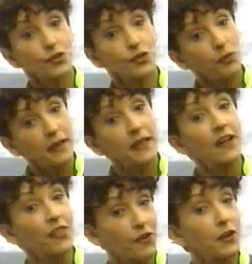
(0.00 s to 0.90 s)
to 20
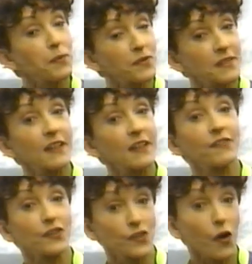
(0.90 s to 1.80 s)
to 30%
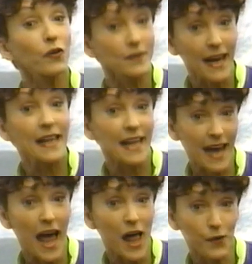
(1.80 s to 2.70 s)
of your total daily
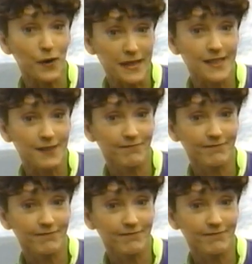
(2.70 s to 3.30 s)
calories.